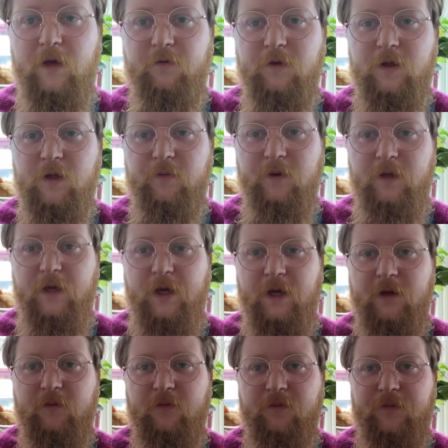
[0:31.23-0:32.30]
a sleeping
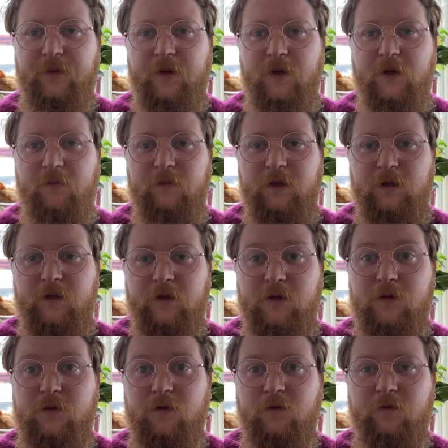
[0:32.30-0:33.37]
cat behind me that's
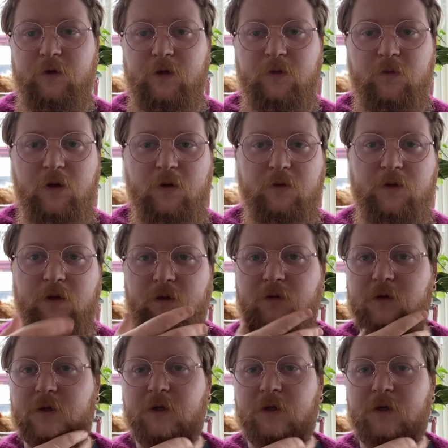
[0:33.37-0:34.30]
snoring as well, so